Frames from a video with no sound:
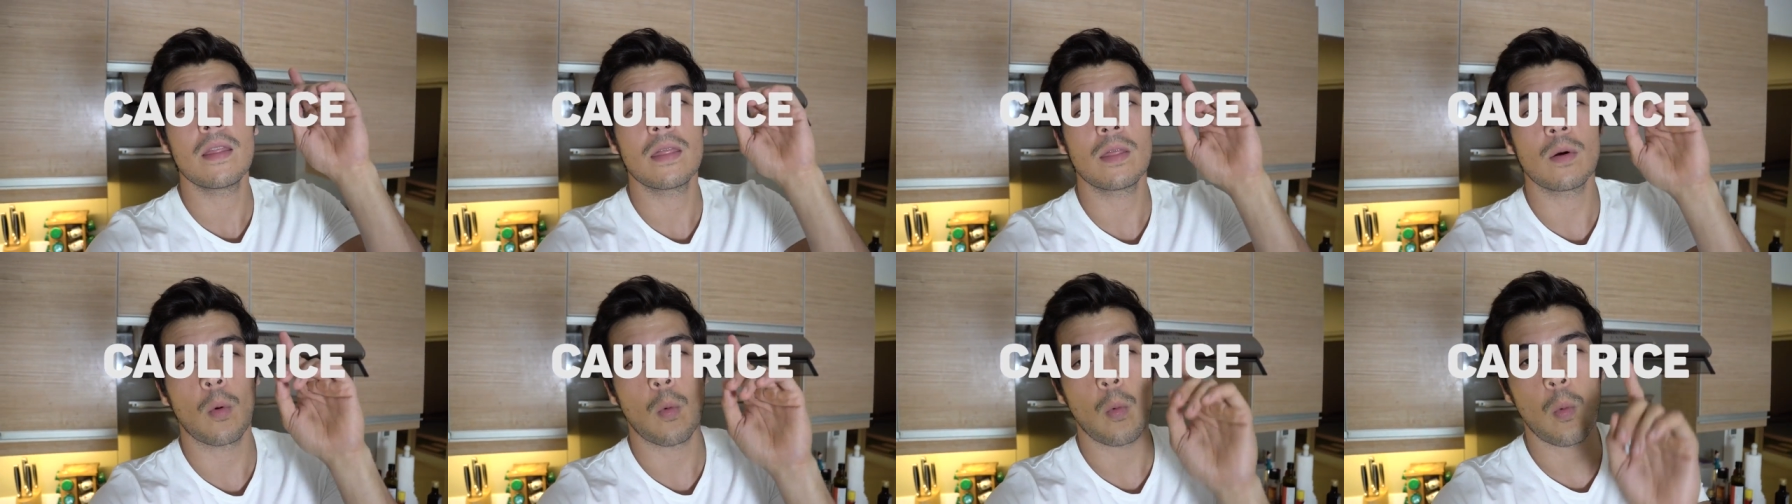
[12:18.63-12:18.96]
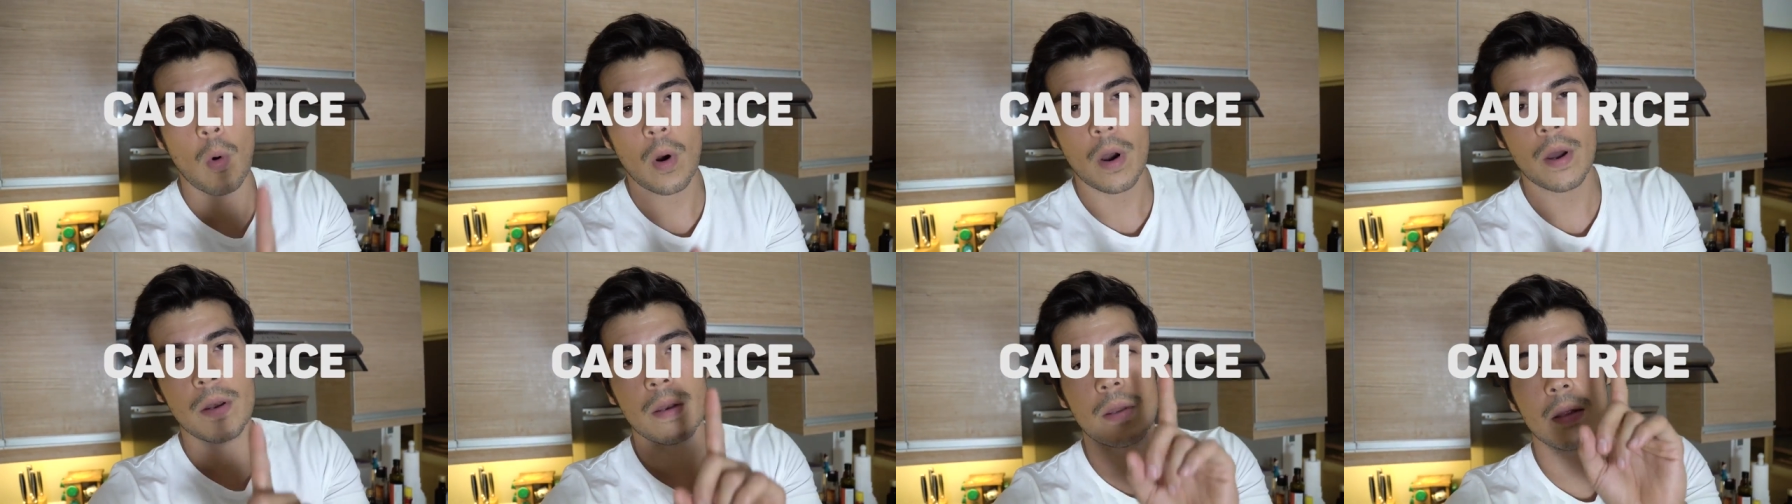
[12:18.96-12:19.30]
The
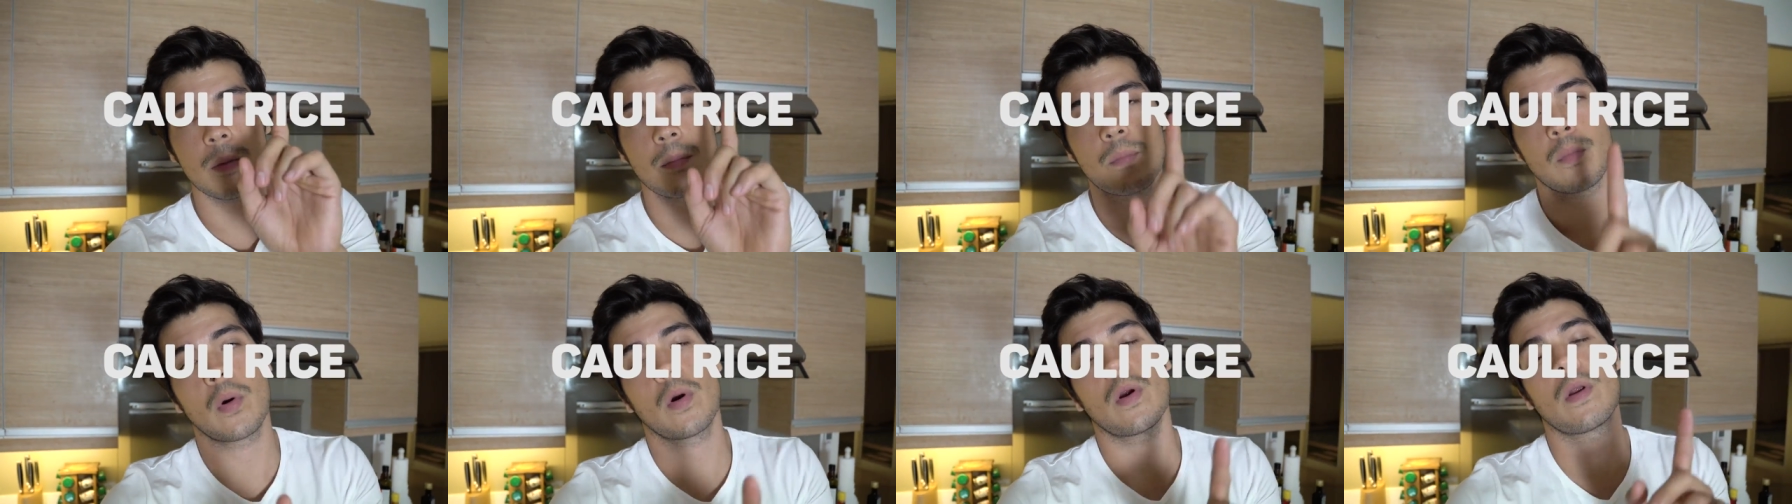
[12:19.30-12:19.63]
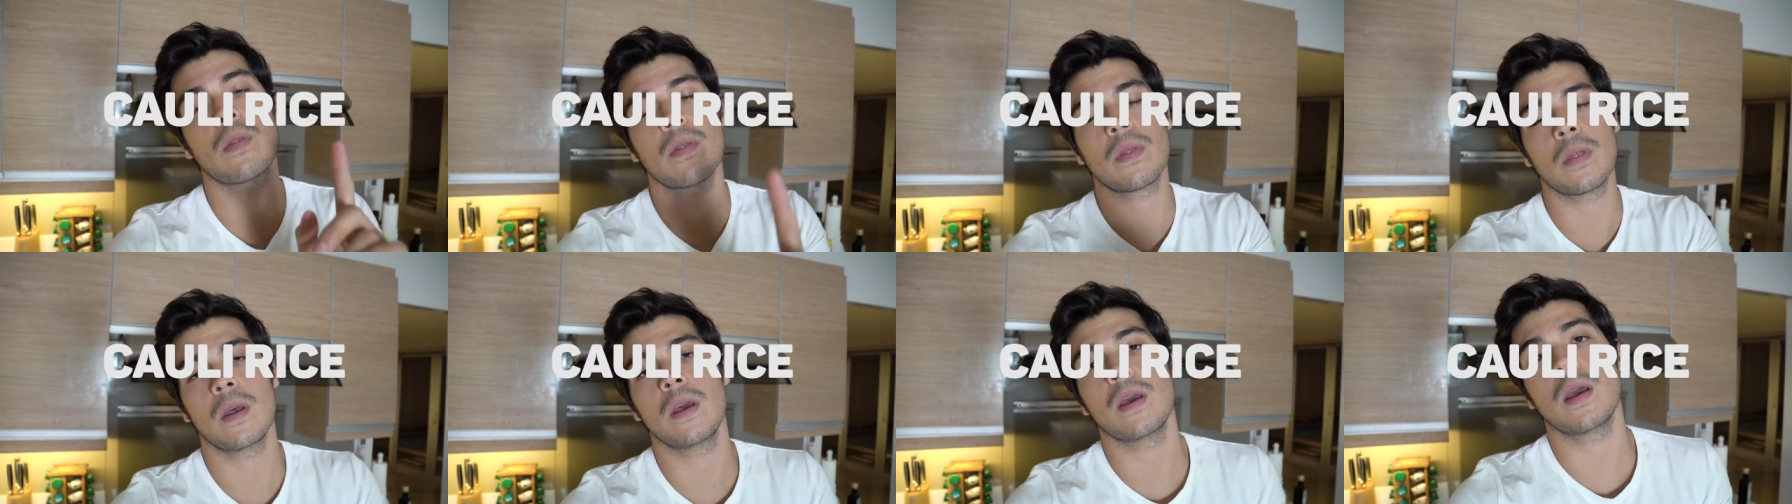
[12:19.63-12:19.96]
one
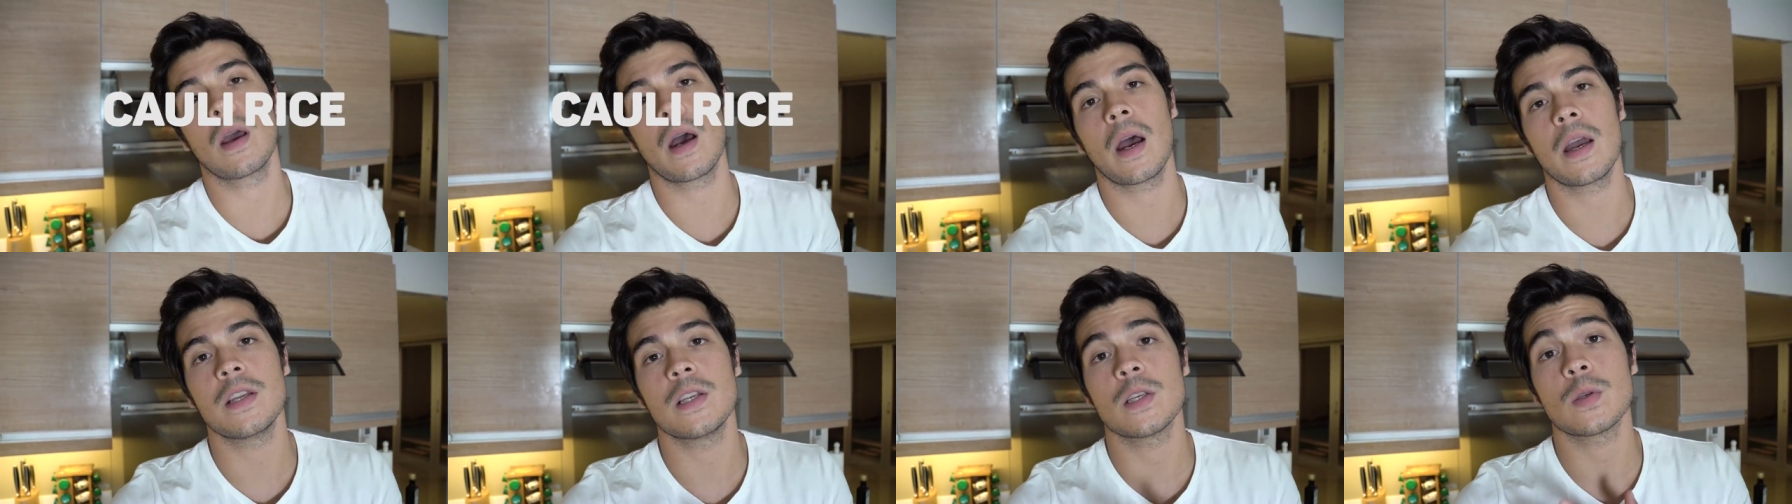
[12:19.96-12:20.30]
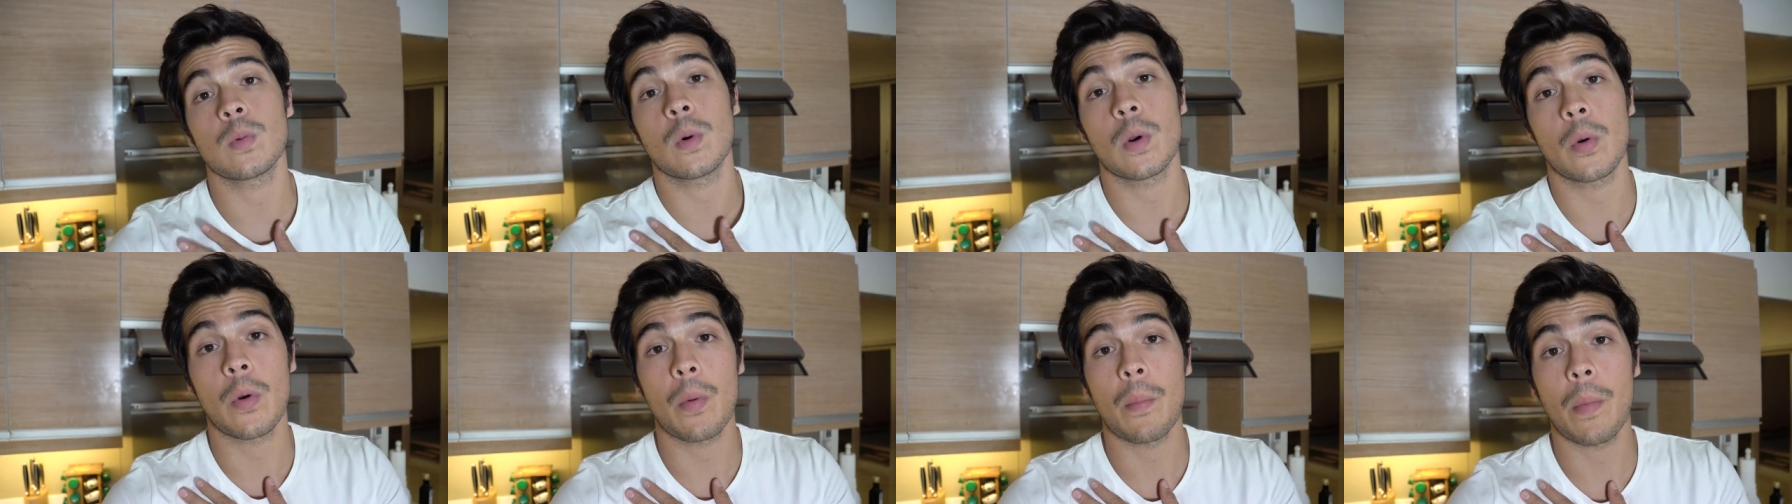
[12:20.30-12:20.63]
important thing I
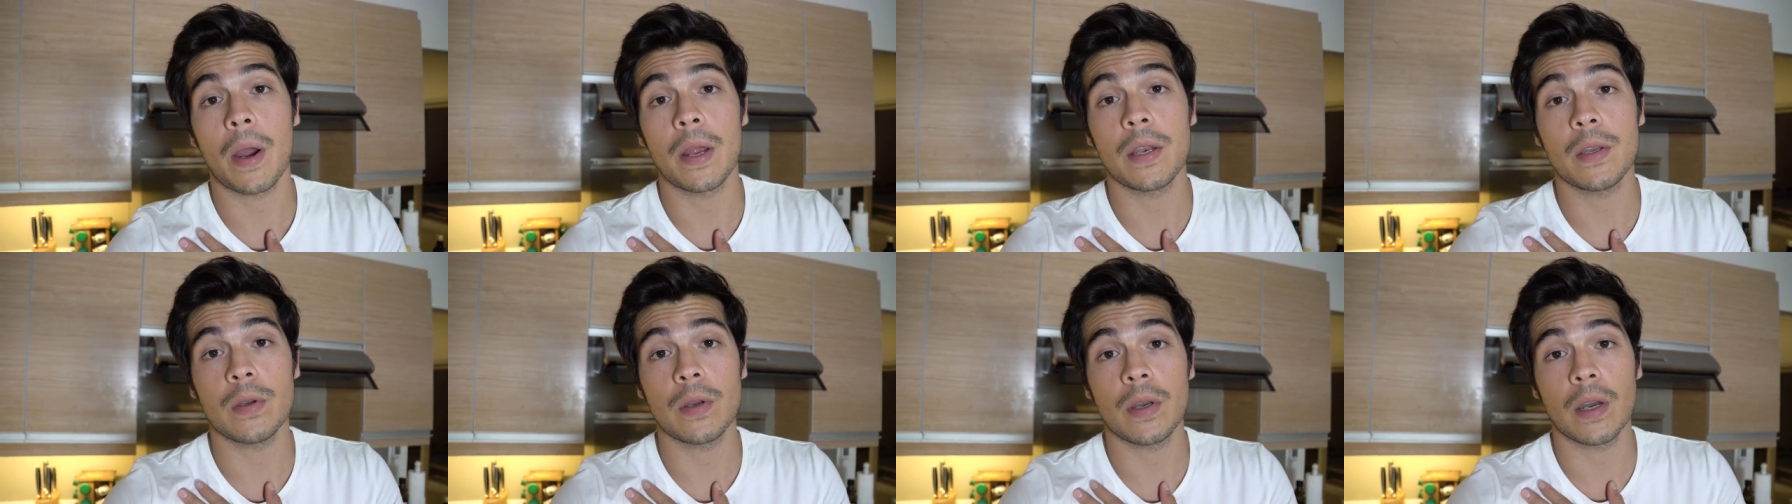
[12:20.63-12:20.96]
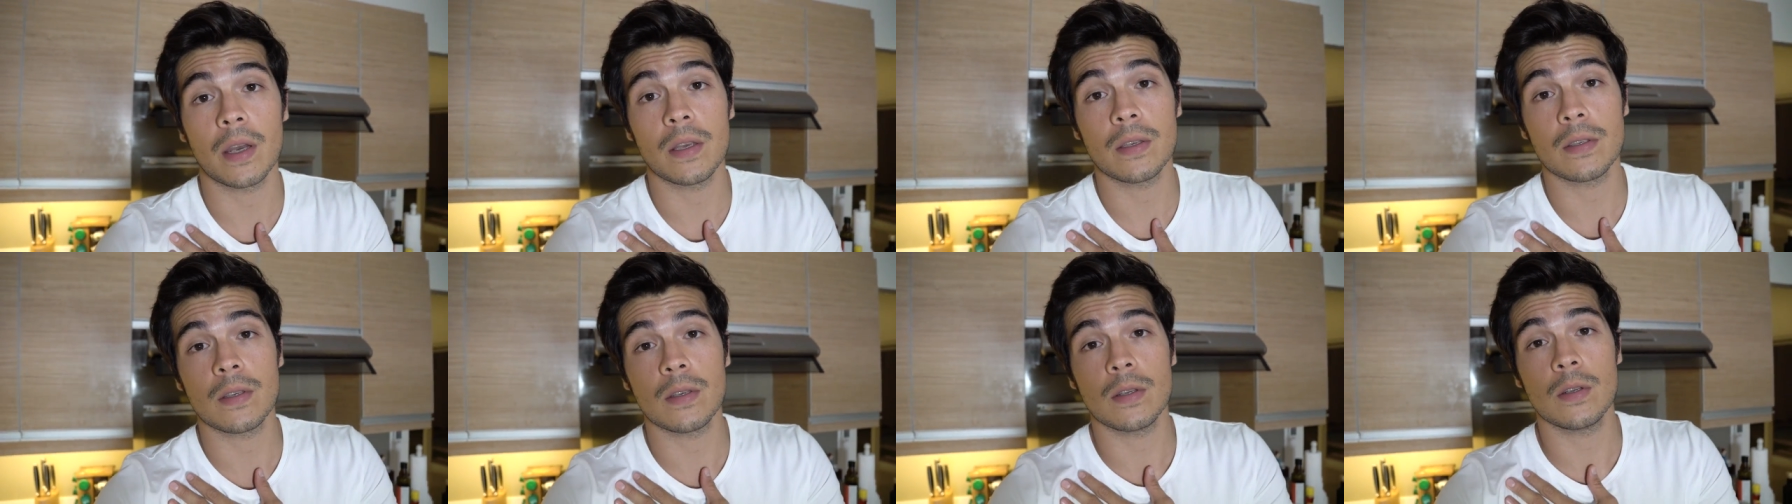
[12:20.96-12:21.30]
just want to remind you
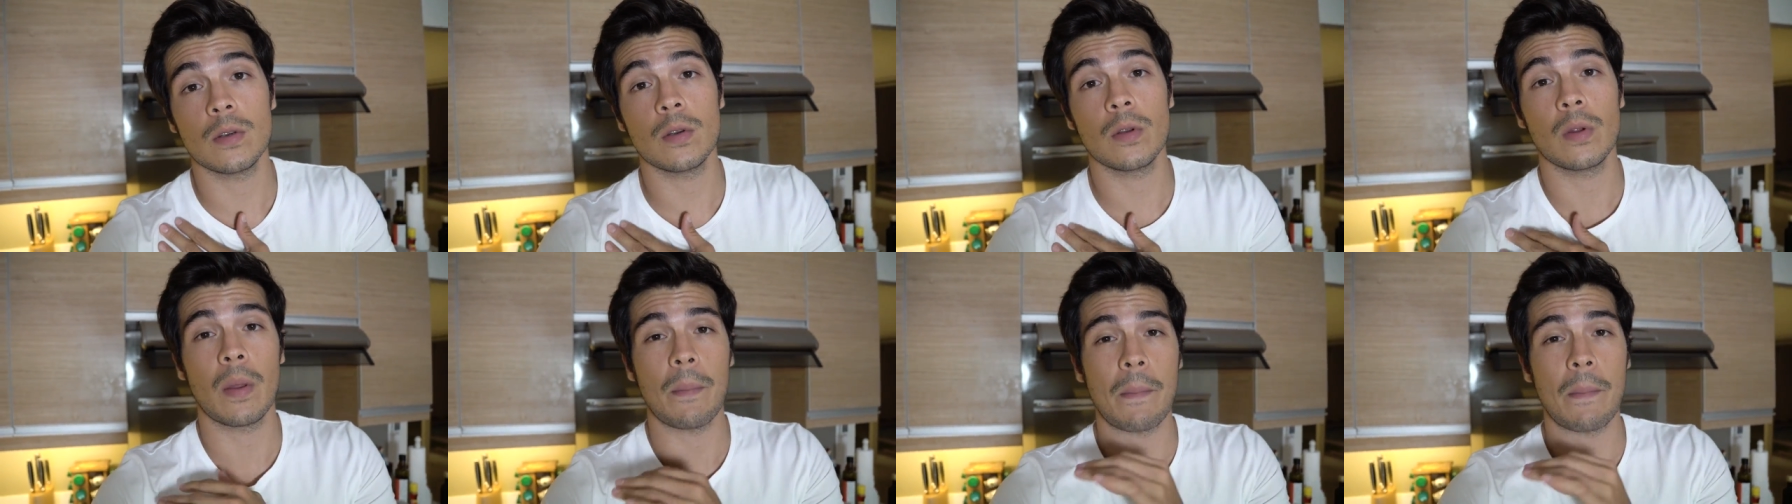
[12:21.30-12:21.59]
guys to do